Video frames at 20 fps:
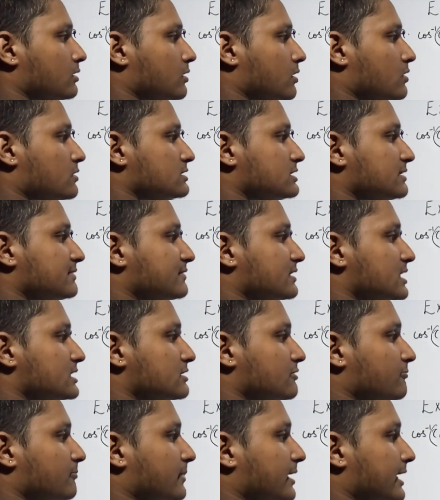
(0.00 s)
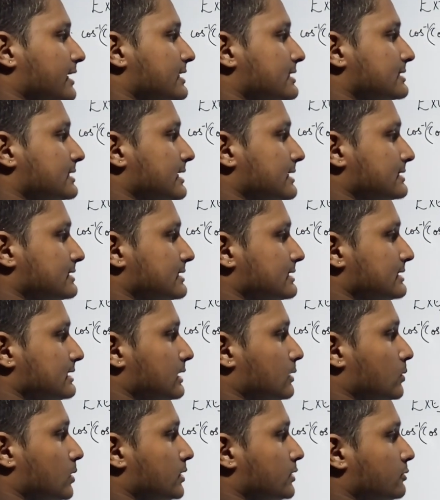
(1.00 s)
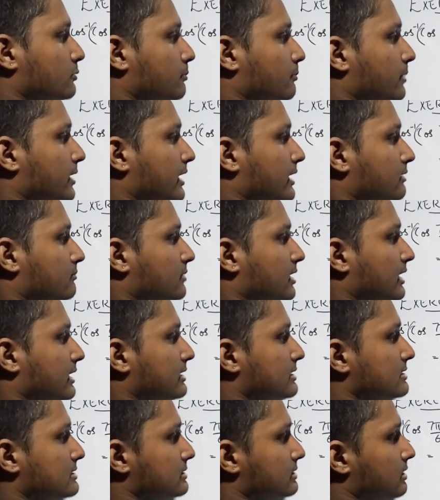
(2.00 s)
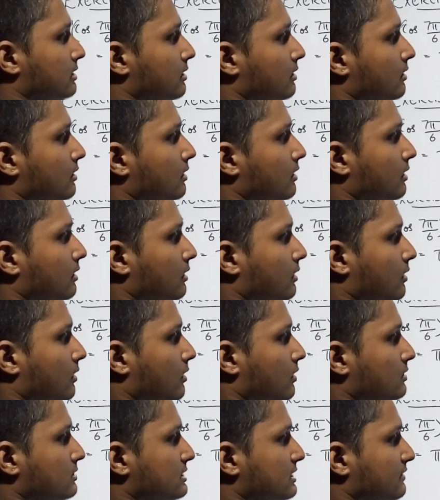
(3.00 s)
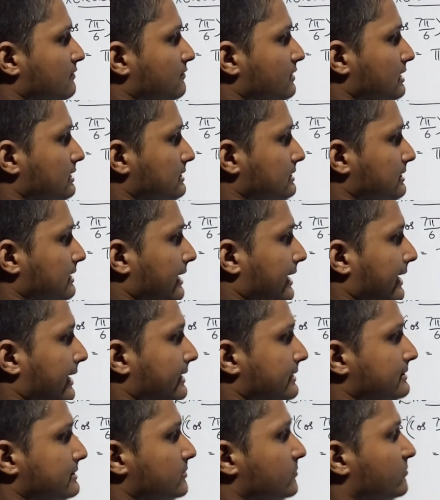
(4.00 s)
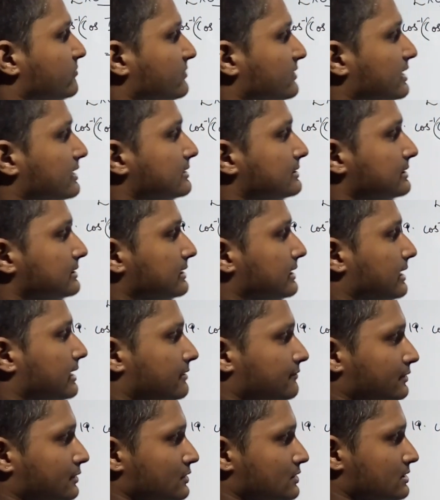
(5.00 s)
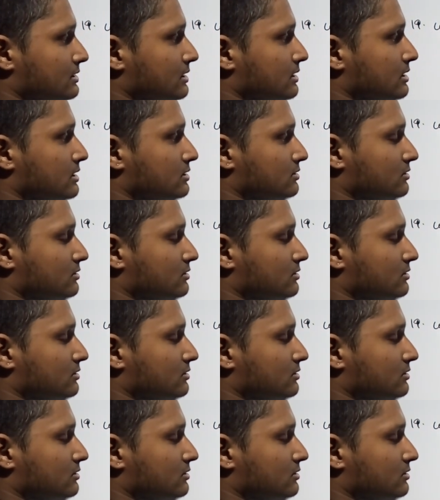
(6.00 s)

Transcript: Cos inverse of minus x is equal to pi minus cos inverse x. That is the thing I have used.